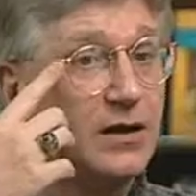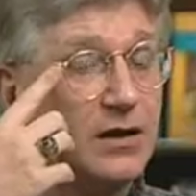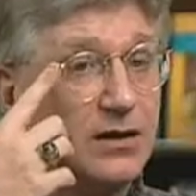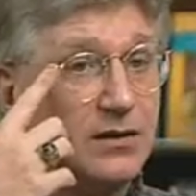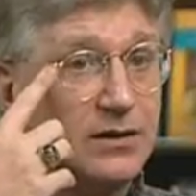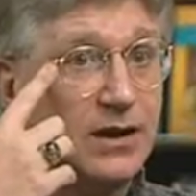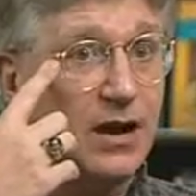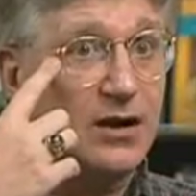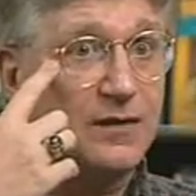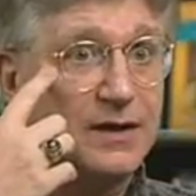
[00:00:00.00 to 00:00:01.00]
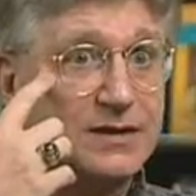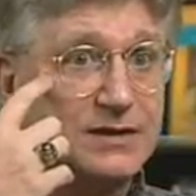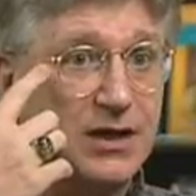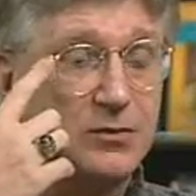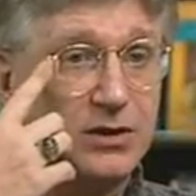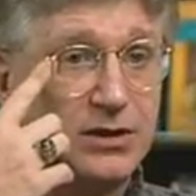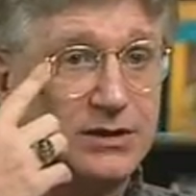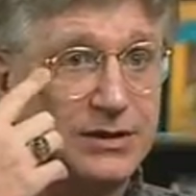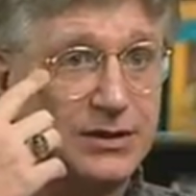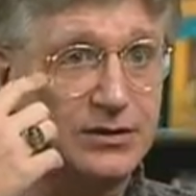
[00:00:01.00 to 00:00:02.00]
The eye on that side will
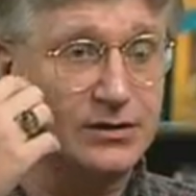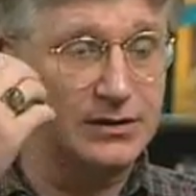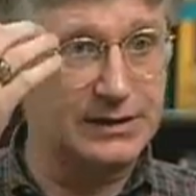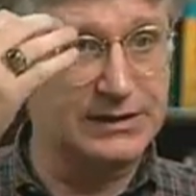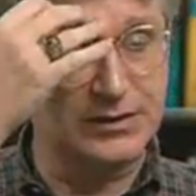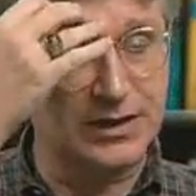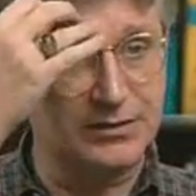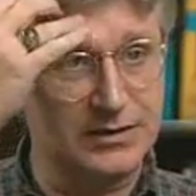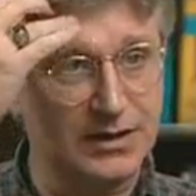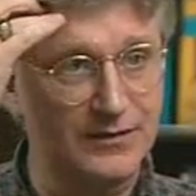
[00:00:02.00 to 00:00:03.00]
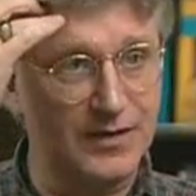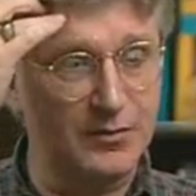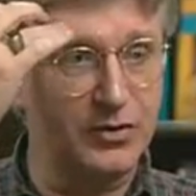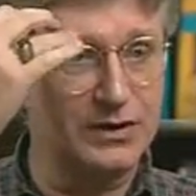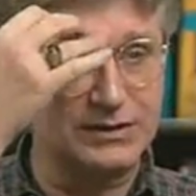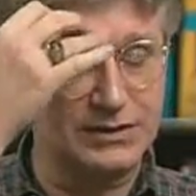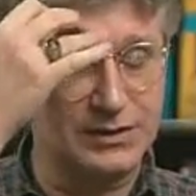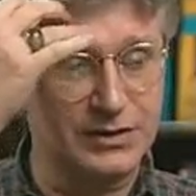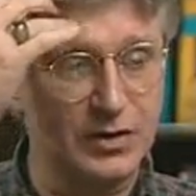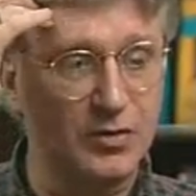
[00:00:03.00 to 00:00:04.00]
tear, and sometimes I'll have that burning
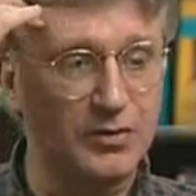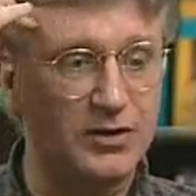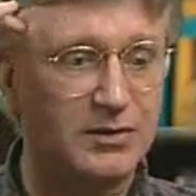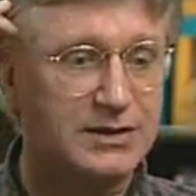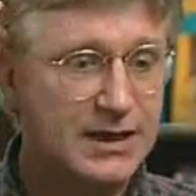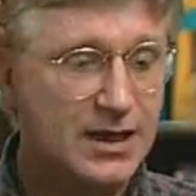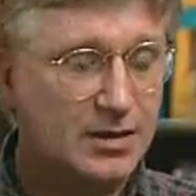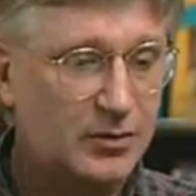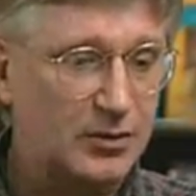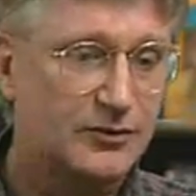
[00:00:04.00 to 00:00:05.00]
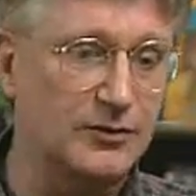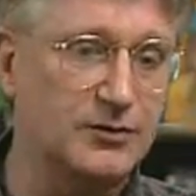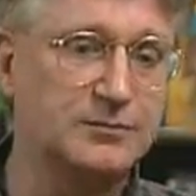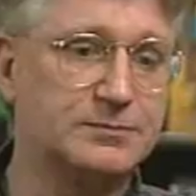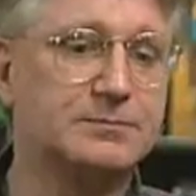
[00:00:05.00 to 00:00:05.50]
sensation go up into my scalp also.